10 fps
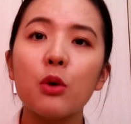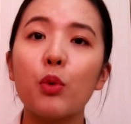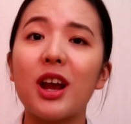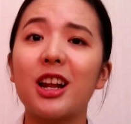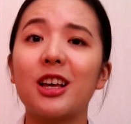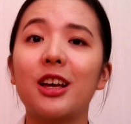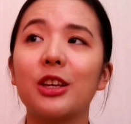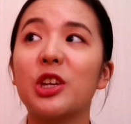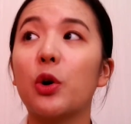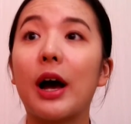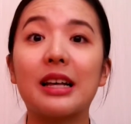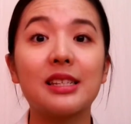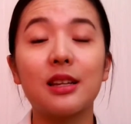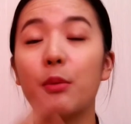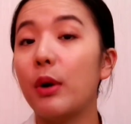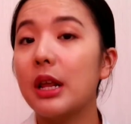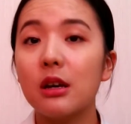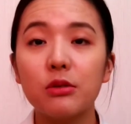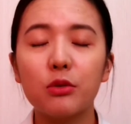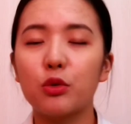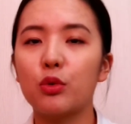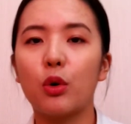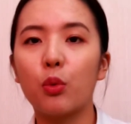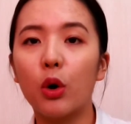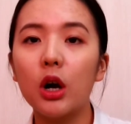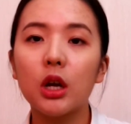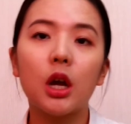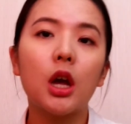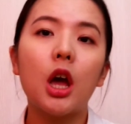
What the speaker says: whether you ask someone else to do your work